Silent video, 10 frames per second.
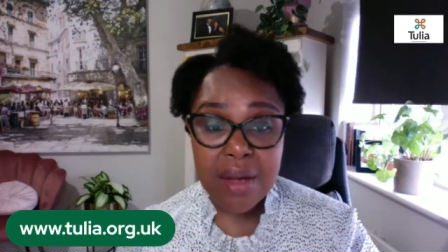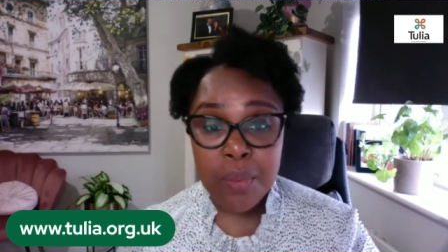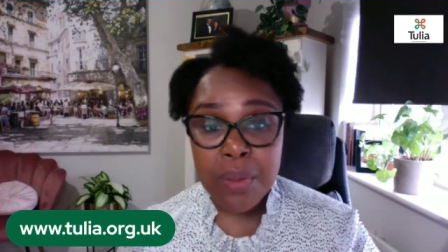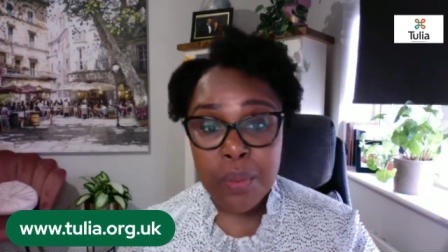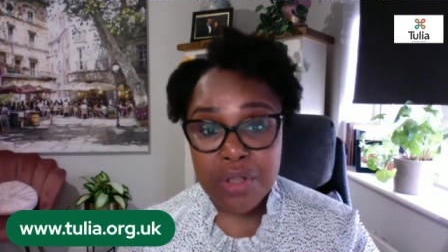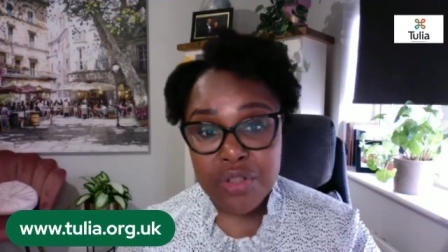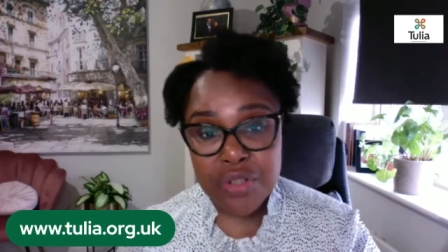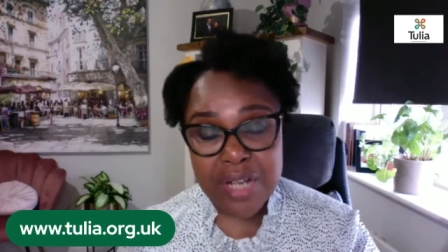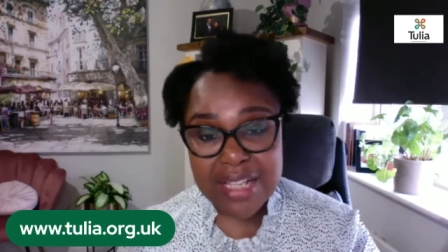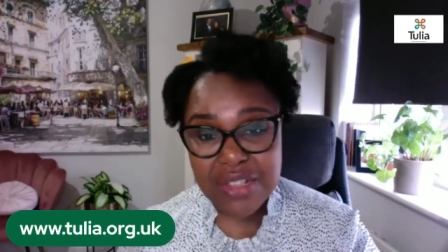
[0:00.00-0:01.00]
We want
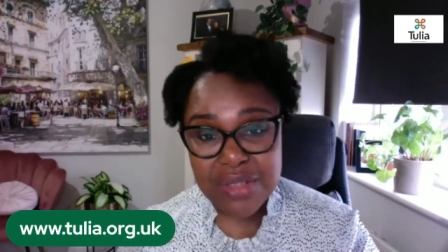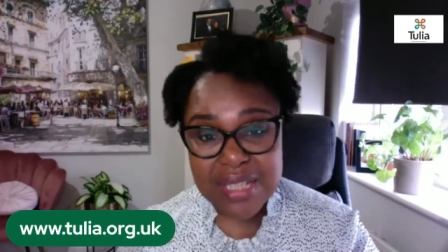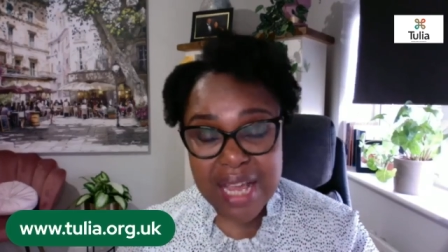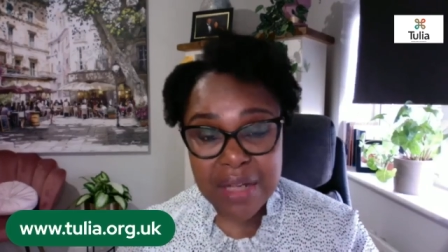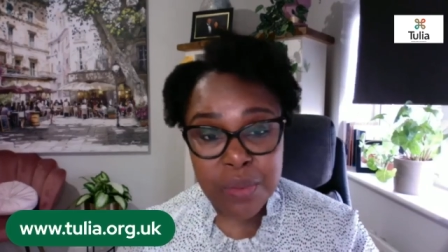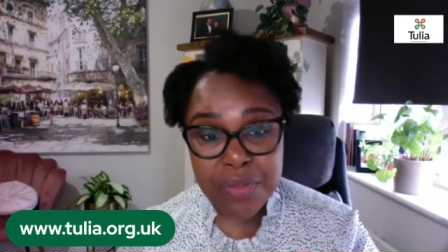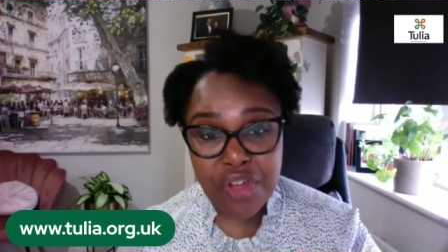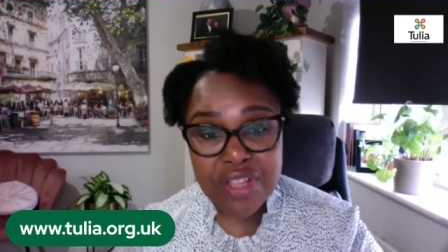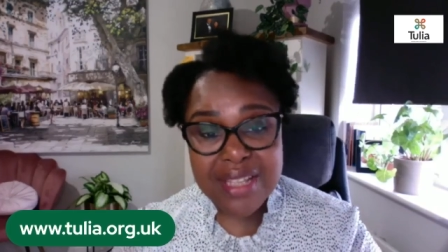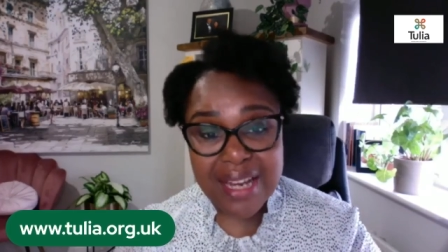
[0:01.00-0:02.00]
you guys to stand with
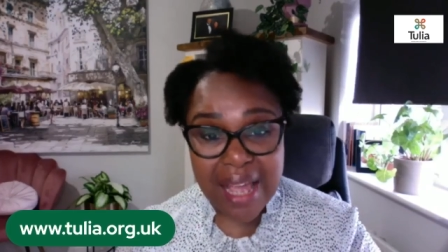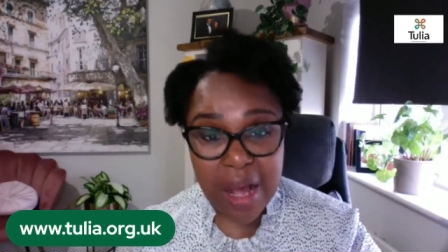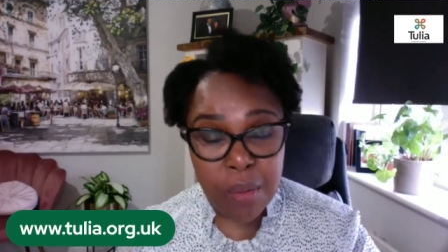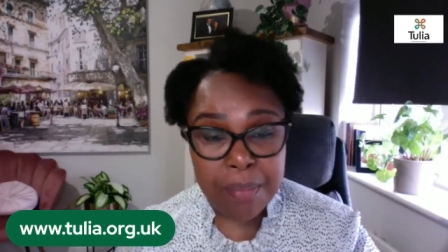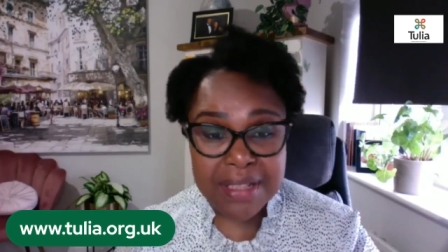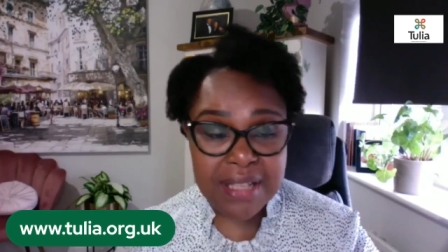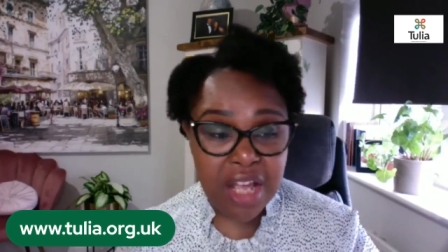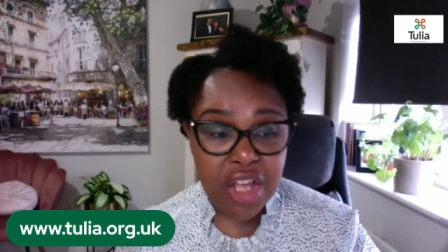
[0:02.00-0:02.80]
us and help us.